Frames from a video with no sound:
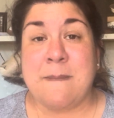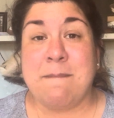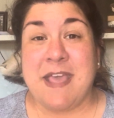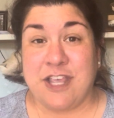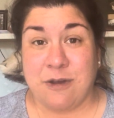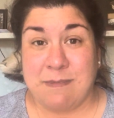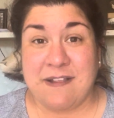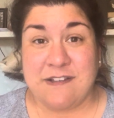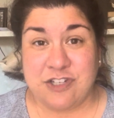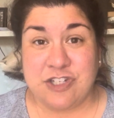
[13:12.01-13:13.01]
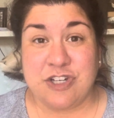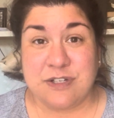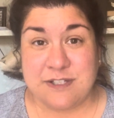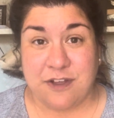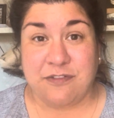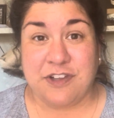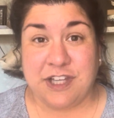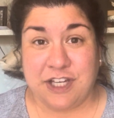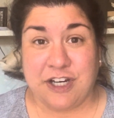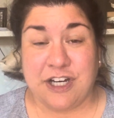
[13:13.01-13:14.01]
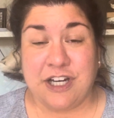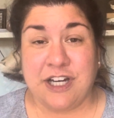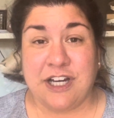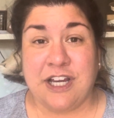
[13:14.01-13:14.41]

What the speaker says: Make your message to yourself clear.